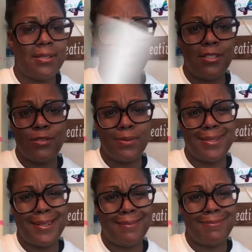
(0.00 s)
and this was
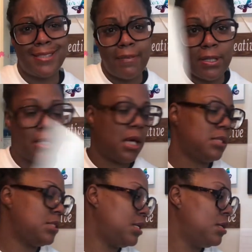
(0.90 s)
like 79
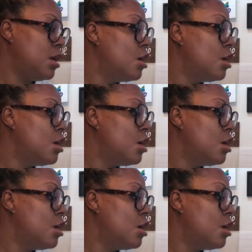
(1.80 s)
cents.